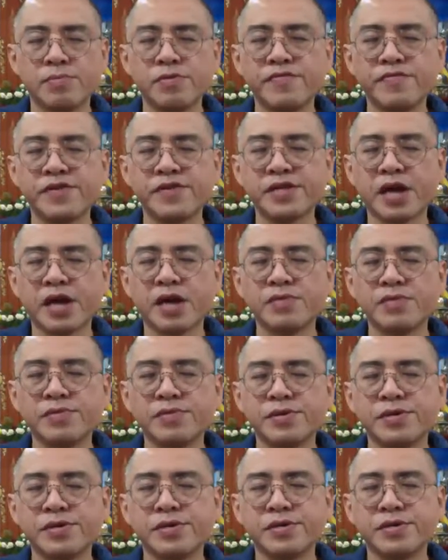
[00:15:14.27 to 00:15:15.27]
Moving
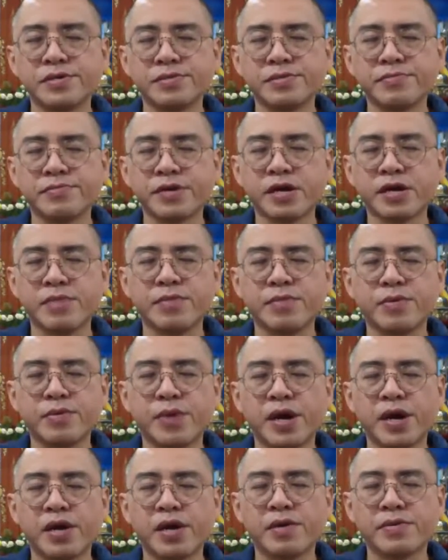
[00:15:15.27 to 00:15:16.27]
downwards, become
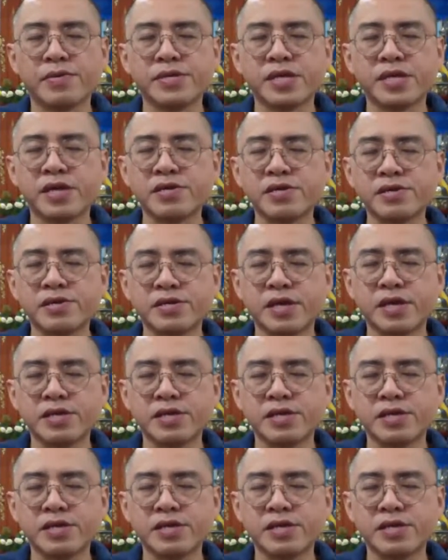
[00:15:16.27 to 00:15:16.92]
aware of subtle